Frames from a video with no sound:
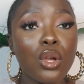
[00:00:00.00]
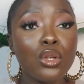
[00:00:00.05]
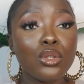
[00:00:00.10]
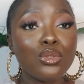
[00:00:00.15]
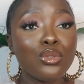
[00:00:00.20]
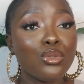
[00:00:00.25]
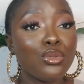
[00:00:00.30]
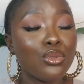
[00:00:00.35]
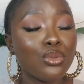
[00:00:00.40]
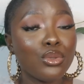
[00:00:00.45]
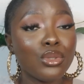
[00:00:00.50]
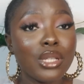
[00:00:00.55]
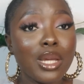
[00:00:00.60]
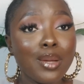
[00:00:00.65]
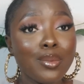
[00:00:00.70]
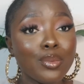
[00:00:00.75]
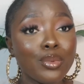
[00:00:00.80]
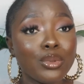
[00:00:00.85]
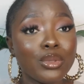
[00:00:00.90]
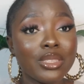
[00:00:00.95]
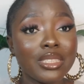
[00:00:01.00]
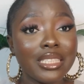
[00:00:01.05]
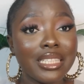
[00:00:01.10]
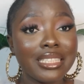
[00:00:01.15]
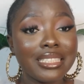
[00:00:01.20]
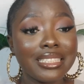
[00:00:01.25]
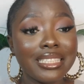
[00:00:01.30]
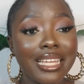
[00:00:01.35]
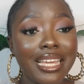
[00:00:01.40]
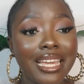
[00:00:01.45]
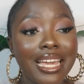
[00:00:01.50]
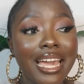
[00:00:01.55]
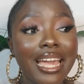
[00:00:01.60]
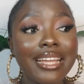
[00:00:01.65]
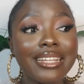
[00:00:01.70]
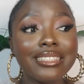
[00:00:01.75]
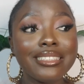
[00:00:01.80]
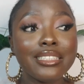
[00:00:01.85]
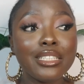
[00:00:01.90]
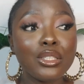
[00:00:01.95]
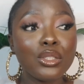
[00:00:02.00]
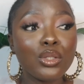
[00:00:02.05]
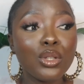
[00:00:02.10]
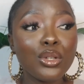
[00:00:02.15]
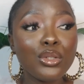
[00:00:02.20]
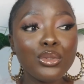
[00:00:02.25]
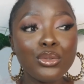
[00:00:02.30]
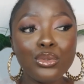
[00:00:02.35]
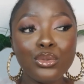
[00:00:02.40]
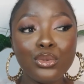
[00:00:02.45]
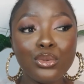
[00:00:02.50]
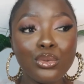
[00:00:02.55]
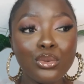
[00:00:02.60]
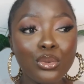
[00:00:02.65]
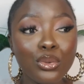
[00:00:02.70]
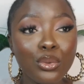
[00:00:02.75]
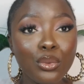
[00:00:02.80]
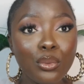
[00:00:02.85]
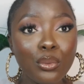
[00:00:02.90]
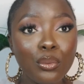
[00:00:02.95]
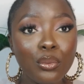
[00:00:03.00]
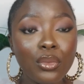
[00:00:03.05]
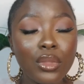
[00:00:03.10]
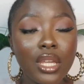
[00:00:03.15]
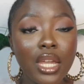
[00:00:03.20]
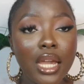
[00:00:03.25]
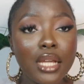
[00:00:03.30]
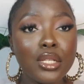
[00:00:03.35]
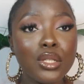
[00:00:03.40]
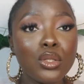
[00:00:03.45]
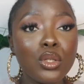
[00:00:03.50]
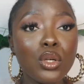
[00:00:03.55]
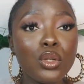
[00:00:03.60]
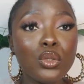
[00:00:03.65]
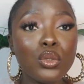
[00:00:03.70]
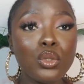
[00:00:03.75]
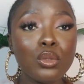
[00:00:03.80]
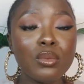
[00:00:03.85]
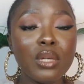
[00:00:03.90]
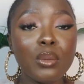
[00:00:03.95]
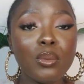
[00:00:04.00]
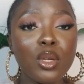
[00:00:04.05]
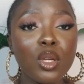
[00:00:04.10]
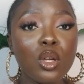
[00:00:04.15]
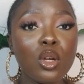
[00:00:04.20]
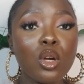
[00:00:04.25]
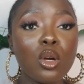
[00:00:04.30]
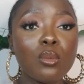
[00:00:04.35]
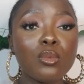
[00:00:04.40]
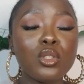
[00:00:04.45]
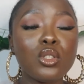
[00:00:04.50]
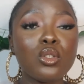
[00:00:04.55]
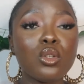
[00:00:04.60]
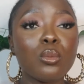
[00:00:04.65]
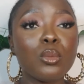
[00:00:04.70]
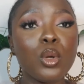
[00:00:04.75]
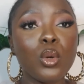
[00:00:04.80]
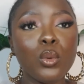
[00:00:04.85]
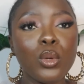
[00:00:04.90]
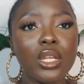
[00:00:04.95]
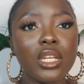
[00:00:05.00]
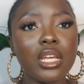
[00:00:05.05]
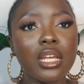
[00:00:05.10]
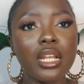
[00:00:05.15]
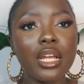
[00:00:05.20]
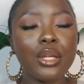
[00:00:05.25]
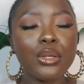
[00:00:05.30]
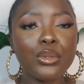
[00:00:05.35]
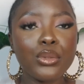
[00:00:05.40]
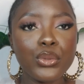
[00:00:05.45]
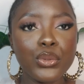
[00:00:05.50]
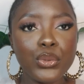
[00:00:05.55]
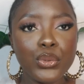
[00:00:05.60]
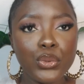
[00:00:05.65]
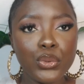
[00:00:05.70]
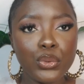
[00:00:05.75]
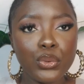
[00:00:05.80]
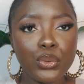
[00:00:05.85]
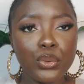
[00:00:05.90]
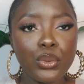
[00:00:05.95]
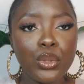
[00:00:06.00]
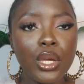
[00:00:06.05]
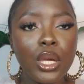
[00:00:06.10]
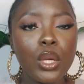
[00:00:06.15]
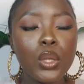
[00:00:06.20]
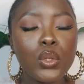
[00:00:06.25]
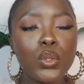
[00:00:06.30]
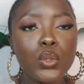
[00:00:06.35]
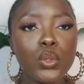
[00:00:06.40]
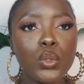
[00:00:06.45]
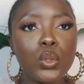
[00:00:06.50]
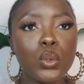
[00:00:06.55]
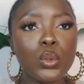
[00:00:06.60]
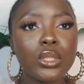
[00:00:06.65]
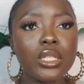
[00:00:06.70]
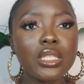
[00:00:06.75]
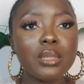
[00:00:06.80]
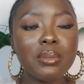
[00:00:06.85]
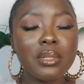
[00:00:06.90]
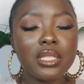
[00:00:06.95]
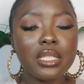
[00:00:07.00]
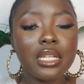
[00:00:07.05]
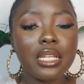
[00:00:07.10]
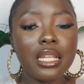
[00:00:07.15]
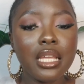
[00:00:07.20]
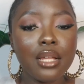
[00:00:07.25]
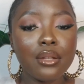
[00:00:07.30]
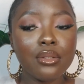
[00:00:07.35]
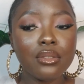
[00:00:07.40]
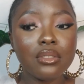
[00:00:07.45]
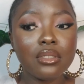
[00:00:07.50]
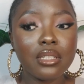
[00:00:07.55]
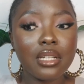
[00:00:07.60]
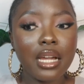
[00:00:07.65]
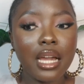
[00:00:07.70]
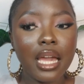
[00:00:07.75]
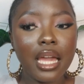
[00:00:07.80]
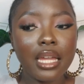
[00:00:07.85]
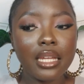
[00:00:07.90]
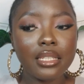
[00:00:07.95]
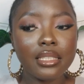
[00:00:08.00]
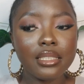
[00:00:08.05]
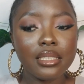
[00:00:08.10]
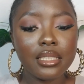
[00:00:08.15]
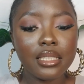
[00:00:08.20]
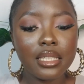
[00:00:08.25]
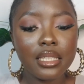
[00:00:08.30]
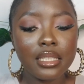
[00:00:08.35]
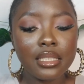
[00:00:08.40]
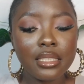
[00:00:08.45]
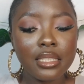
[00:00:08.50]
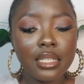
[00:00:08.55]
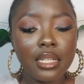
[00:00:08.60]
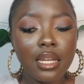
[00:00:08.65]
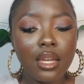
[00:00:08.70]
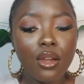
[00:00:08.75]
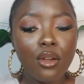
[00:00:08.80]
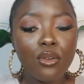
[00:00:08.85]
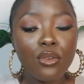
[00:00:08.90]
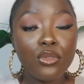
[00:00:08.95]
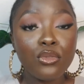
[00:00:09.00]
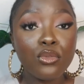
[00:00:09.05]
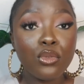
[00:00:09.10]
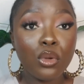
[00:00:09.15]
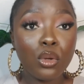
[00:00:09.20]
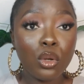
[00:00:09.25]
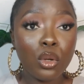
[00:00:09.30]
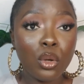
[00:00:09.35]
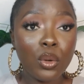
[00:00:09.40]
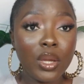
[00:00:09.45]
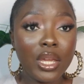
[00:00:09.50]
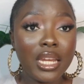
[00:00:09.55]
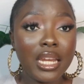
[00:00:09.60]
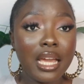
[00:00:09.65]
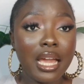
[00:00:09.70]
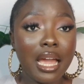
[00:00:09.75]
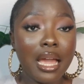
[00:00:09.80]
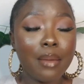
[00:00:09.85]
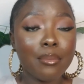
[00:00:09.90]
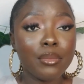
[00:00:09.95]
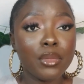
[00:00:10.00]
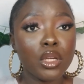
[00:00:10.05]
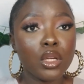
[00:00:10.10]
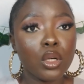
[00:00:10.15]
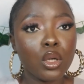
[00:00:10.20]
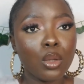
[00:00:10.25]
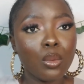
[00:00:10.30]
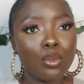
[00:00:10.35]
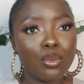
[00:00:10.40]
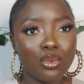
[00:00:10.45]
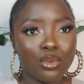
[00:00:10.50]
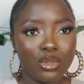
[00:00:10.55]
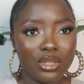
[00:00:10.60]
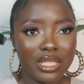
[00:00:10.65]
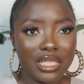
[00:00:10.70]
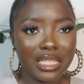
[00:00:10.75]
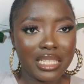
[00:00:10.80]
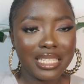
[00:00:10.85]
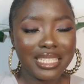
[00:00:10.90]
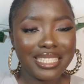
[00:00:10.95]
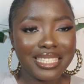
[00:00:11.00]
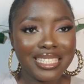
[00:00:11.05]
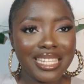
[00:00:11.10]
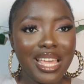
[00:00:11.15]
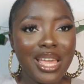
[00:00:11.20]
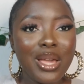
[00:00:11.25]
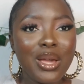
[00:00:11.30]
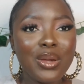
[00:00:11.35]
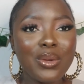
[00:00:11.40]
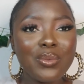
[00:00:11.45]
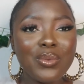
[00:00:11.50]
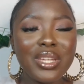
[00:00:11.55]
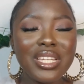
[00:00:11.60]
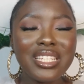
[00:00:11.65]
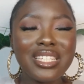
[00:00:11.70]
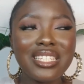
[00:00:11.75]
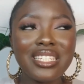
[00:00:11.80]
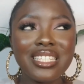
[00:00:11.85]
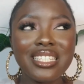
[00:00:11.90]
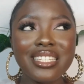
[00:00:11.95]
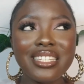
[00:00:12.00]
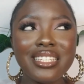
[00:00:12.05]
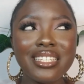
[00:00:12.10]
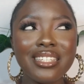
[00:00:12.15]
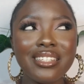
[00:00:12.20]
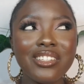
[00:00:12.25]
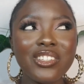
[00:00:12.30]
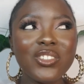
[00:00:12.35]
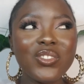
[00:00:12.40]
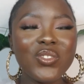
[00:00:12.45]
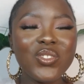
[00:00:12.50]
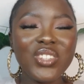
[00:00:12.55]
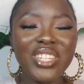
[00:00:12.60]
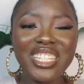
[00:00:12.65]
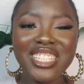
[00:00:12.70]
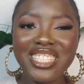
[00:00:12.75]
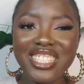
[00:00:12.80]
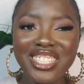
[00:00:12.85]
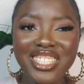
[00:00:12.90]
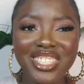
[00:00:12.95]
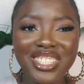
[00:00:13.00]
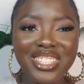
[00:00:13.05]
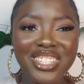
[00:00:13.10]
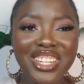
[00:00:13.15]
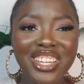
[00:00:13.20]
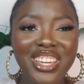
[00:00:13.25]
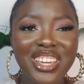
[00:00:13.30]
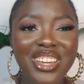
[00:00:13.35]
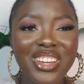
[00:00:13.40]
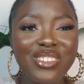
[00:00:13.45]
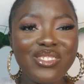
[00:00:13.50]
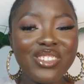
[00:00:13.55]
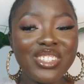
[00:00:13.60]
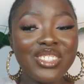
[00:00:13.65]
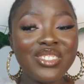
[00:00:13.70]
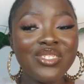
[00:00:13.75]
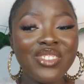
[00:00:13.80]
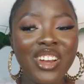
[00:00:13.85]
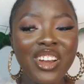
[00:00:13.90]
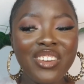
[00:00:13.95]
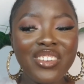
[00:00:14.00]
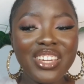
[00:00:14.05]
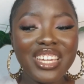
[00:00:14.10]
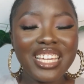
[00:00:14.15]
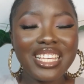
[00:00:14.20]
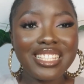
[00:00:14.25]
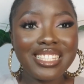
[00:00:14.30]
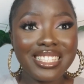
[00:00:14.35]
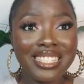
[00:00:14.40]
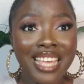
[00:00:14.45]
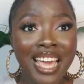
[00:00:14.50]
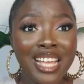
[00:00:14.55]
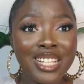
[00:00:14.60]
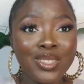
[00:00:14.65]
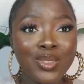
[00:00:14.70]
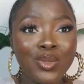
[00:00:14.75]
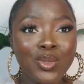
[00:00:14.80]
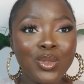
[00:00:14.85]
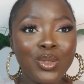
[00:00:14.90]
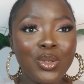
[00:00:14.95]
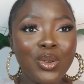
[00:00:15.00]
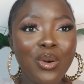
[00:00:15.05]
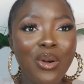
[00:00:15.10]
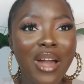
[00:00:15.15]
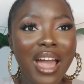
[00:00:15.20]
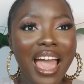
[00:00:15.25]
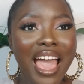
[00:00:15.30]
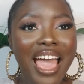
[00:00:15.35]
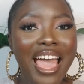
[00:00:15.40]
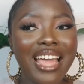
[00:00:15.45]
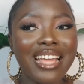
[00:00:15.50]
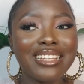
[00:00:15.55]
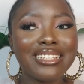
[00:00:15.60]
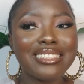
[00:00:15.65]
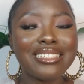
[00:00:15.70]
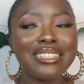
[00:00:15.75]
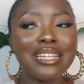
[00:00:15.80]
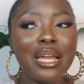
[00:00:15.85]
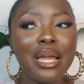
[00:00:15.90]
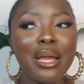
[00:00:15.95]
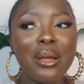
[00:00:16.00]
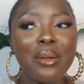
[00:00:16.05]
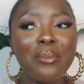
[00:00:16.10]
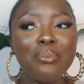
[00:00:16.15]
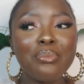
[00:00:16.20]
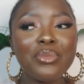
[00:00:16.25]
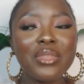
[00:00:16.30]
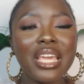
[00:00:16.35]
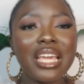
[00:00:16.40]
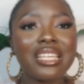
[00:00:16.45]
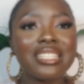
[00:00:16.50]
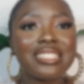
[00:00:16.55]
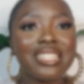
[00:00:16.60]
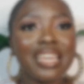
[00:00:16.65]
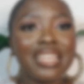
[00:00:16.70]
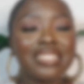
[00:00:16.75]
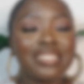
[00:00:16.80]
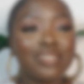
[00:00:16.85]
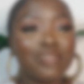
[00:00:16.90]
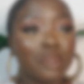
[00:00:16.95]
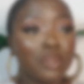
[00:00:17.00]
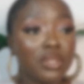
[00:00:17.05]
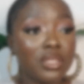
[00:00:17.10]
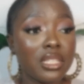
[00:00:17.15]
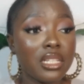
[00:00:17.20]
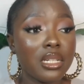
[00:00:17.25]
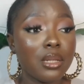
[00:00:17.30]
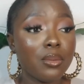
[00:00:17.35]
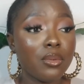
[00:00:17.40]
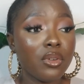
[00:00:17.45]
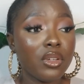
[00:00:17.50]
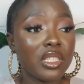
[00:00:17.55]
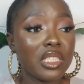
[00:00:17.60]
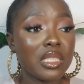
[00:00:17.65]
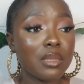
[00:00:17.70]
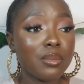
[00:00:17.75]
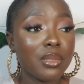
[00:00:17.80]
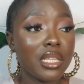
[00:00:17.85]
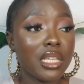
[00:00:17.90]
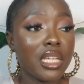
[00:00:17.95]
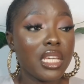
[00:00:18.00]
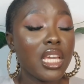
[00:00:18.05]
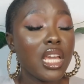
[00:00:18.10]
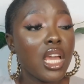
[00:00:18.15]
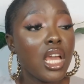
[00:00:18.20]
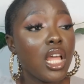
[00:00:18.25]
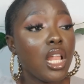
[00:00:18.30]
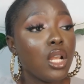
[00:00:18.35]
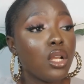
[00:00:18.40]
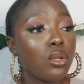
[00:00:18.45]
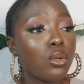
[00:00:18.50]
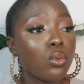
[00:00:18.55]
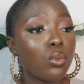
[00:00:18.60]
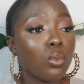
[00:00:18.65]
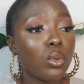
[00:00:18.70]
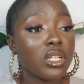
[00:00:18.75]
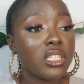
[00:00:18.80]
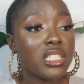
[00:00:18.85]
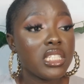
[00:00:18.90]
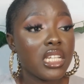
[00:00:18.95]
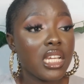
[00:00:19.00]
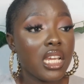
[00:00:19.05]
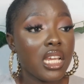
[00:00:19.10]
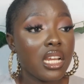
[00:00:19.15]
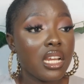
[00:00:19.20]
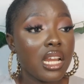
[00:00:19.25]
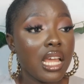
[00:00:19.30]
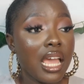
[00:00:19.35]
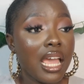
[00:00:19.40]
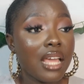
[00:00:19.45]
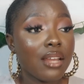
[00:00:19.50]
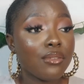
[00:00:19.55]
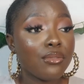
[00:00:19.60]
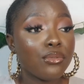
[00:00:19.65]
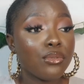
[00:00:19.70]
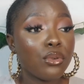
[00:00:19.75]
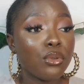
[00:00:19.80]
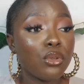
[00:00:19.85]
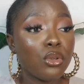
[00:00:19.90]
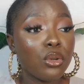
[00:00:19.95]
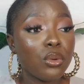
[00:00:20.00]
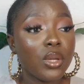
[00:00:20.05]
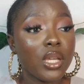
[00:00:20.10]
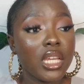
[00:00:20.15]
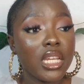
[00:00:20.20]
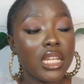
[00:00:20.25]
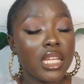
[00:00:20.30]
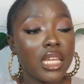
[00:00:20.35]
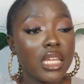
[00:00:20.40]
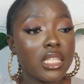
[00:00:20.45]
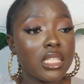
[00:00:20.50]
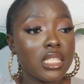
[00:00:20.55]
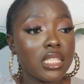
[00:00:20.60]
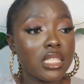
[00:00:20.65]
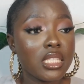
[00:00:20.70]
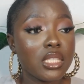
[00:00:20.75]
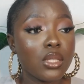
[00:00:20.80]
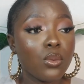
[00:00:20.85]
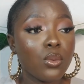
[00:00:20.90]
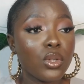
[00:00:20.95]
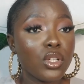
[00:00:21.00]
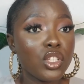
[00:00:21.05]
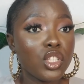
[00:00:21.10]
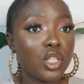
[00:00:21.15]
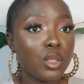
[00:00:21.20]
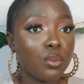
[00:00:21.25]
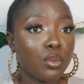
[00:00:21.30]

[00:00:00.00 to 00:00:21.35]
through that process. Like I did not do my makeup the normal way that I used to, so this particular look I did following her makeup process, which was very insightful. And the makeup tutorial that I'm going to be watching and following is the one she